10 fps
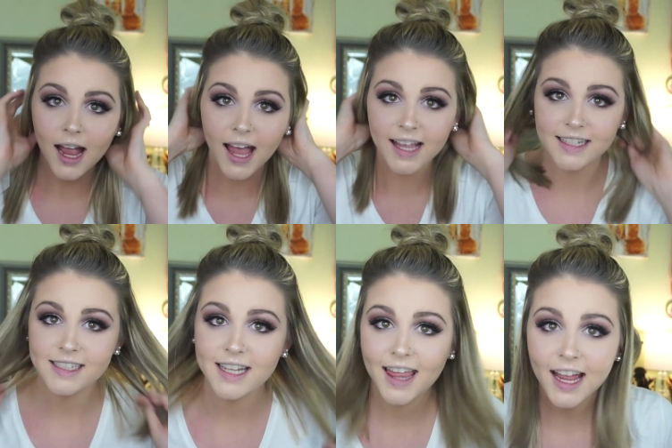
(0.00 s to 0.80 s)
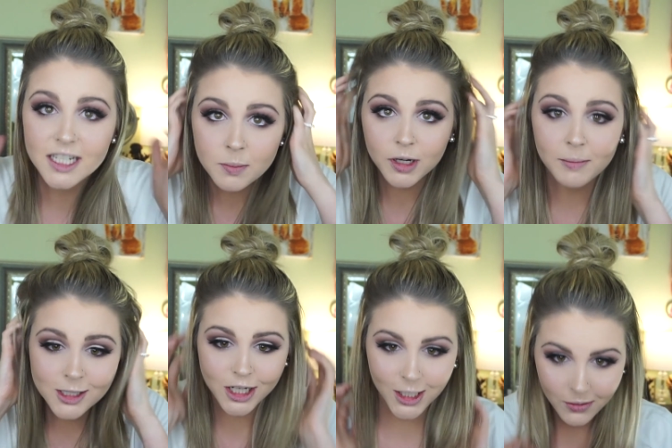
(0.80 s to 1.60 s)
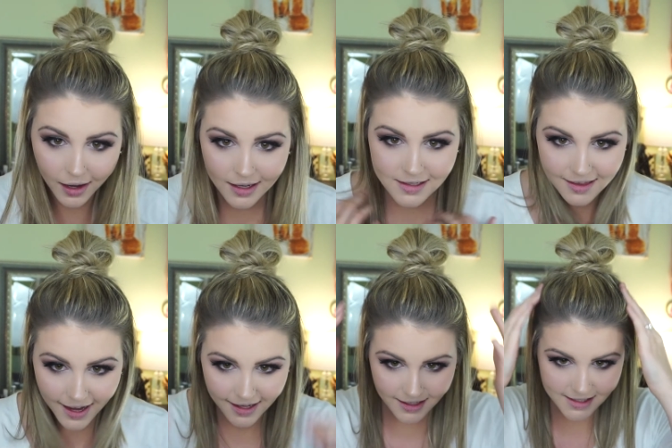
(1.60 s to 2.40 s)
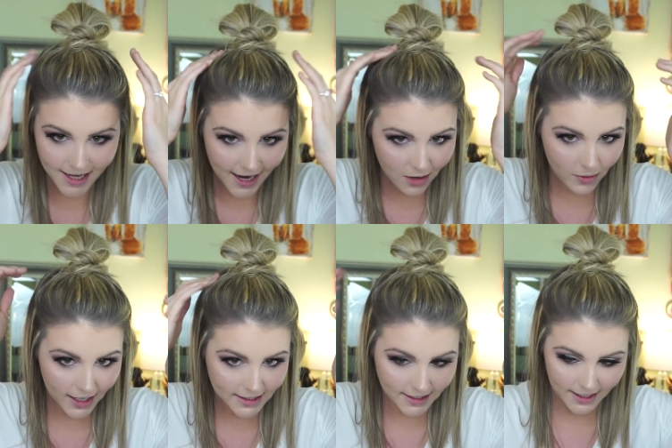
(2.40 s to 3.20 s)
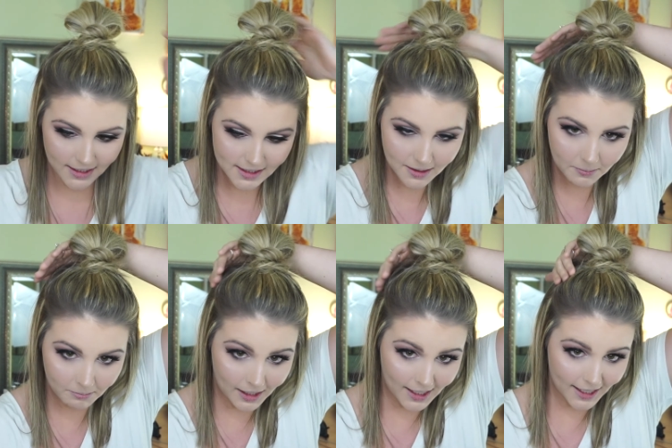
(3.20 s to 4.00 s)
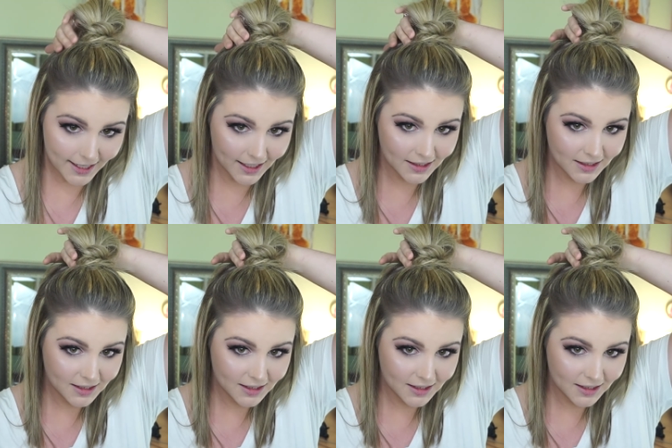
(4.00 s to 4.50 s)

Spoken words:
And that is pretty much it, you guys. That is how I get my